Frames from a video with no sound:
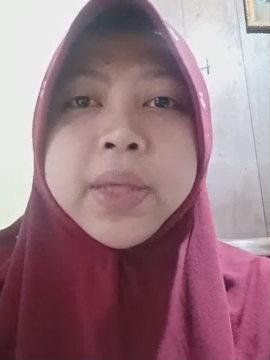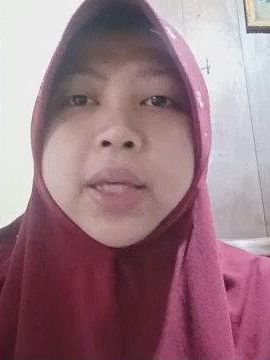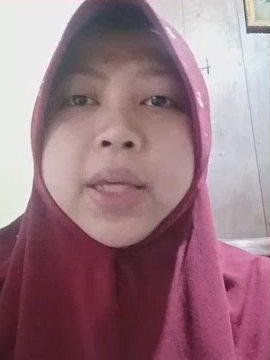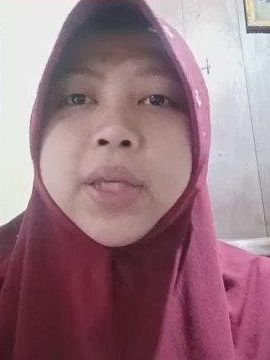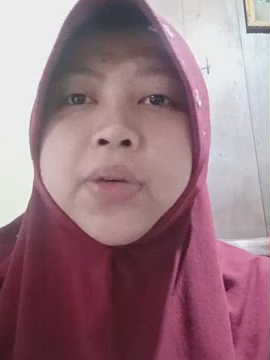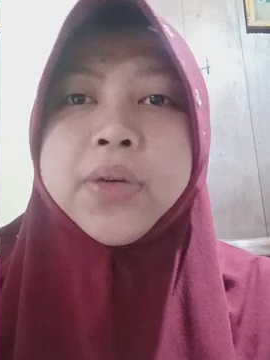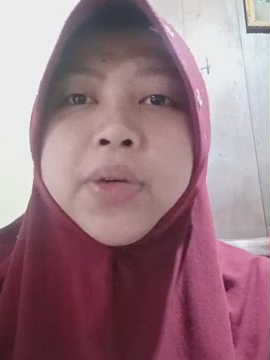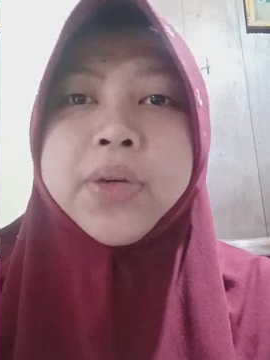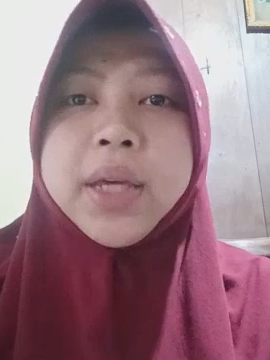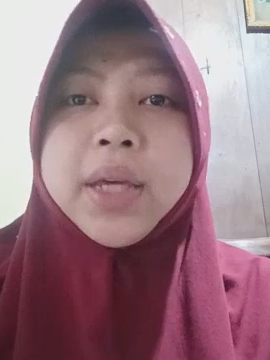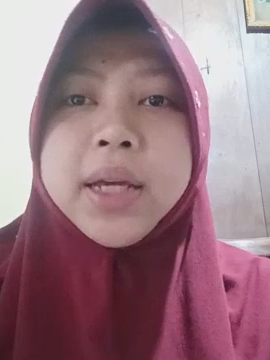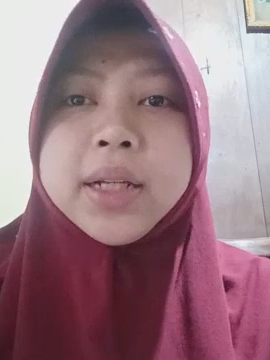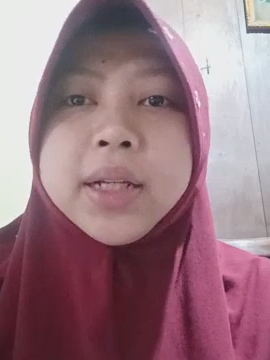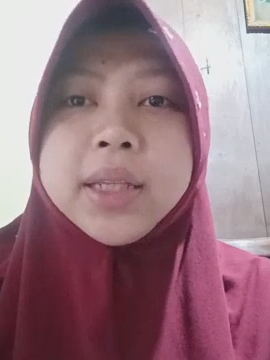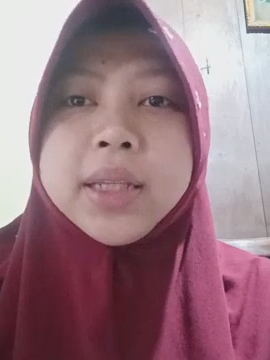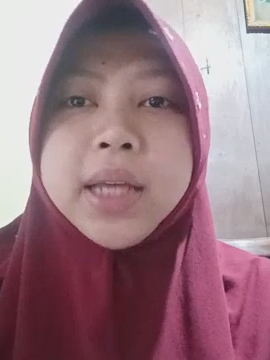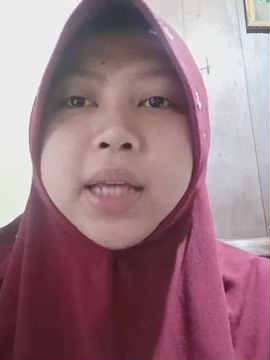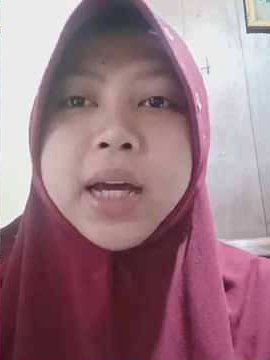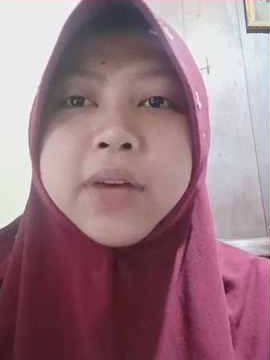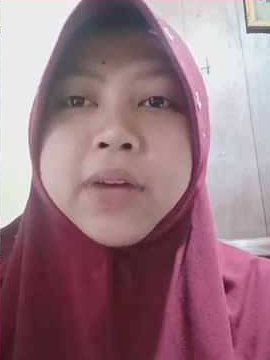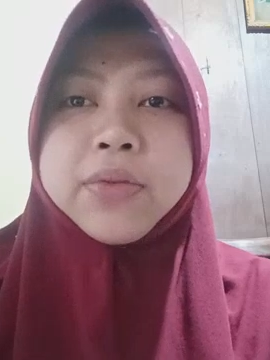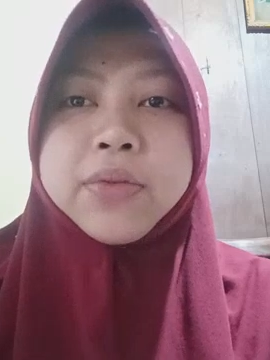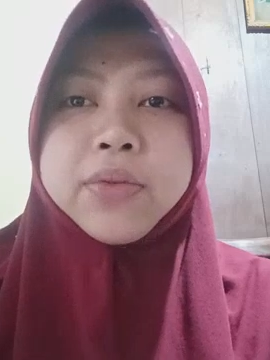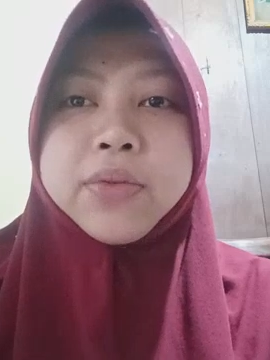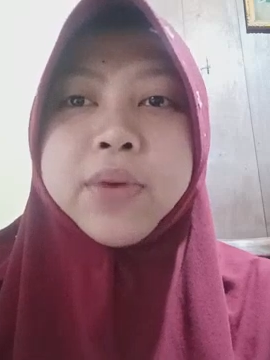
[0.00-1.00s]
You can't
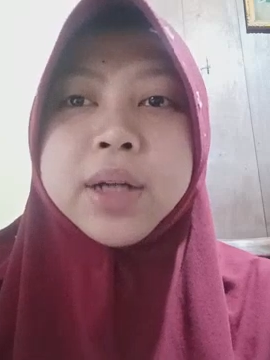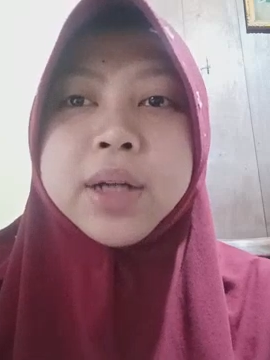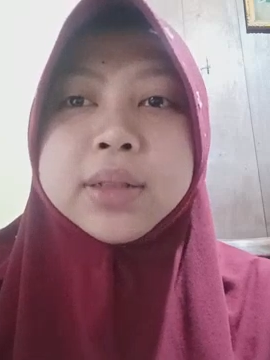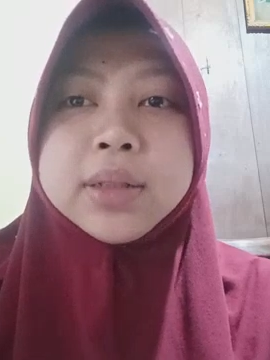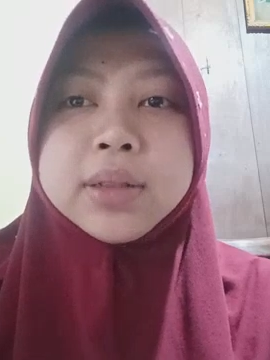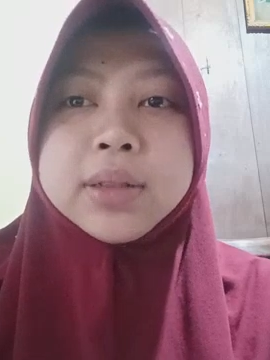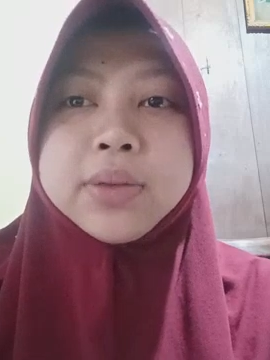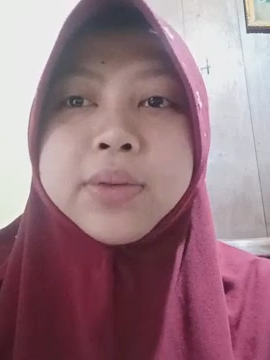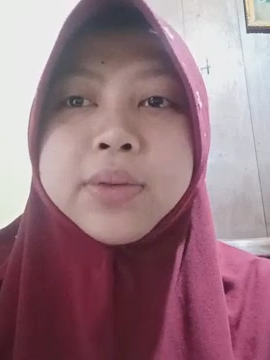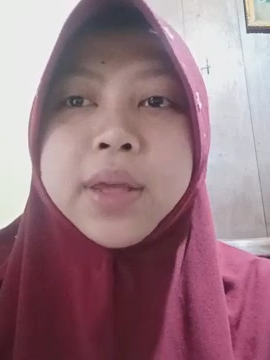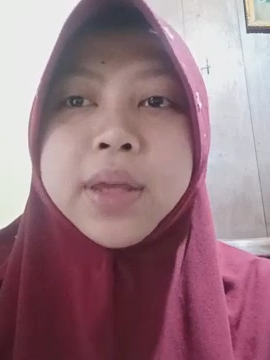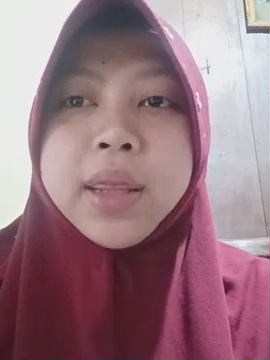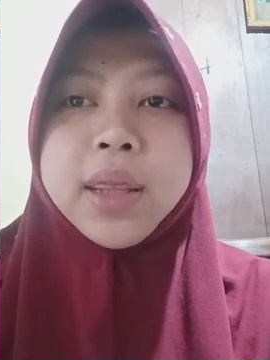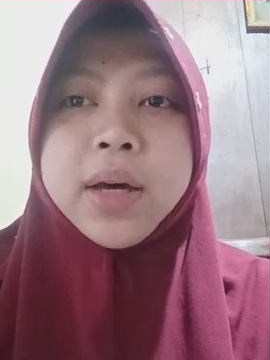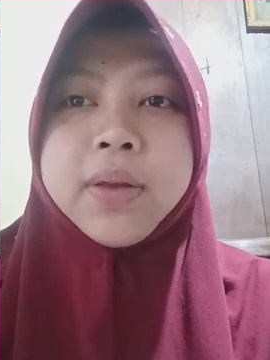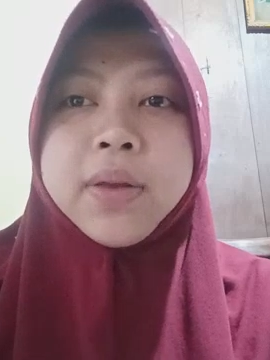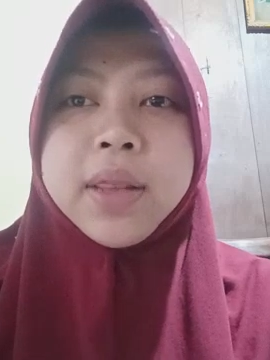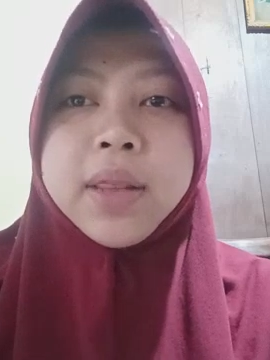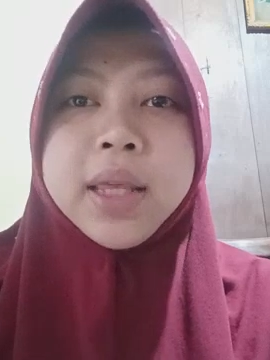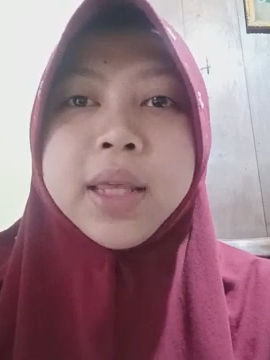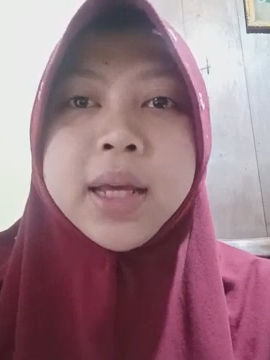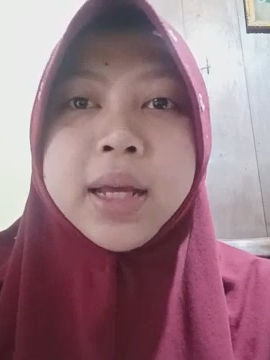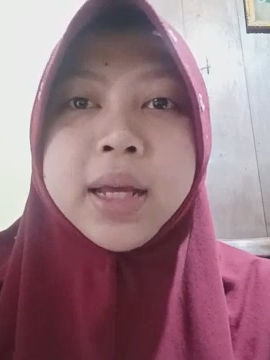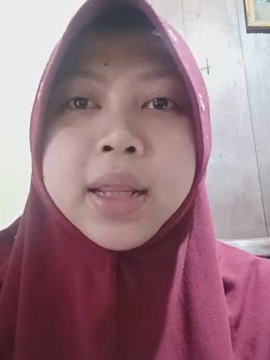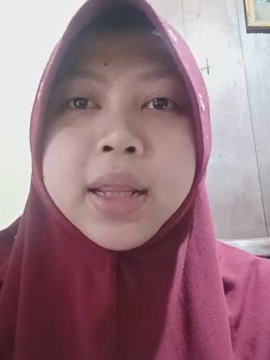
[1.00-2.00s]
have one
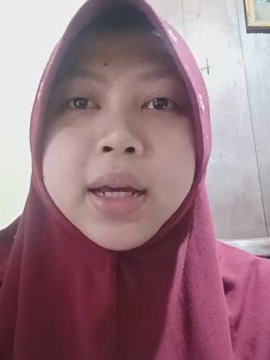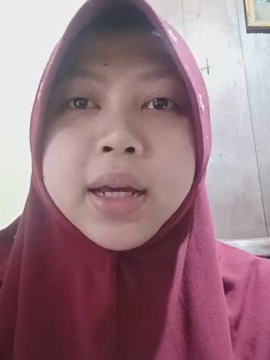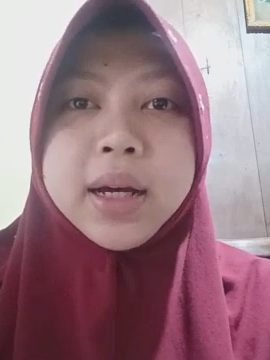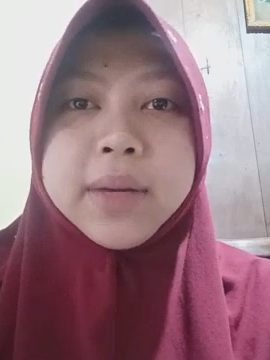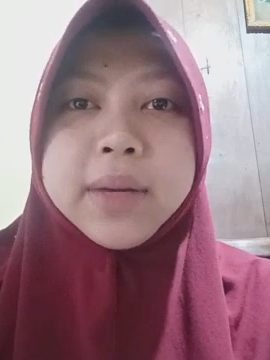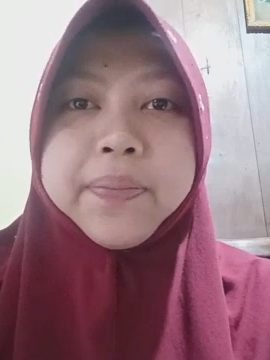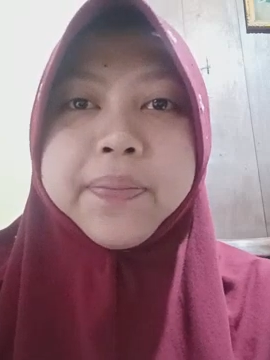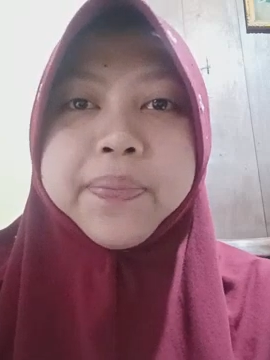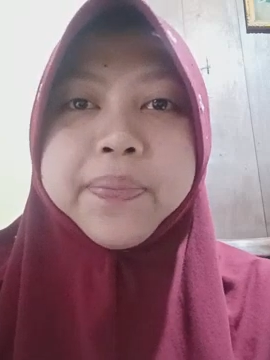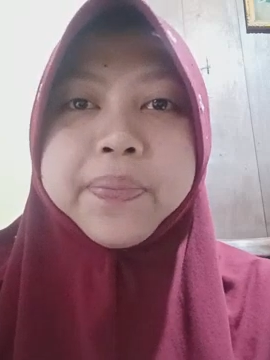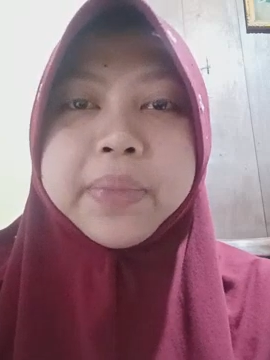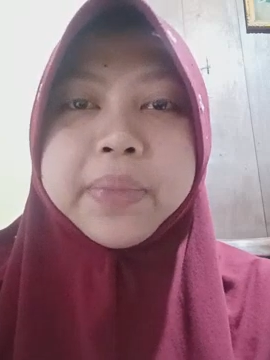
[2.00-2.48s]
without the other.